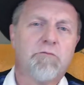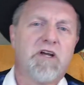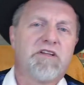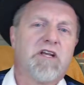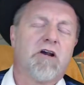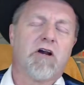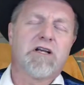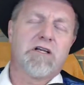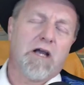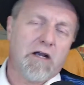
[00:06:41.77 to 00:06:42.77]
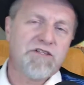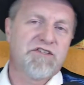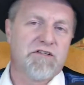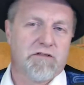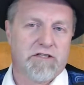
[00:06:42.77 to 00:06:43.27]
But they are
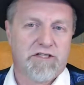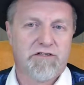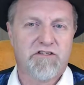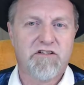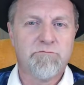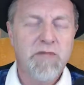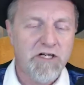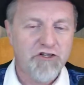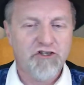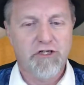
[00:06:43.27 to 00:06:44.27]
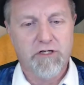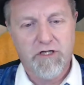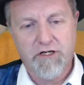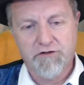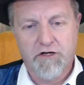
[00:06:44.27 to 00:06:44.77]
constantly diminishing
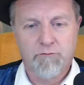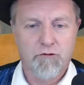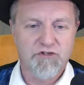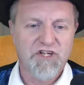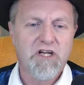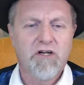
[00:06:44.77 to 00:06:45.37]
in numbers.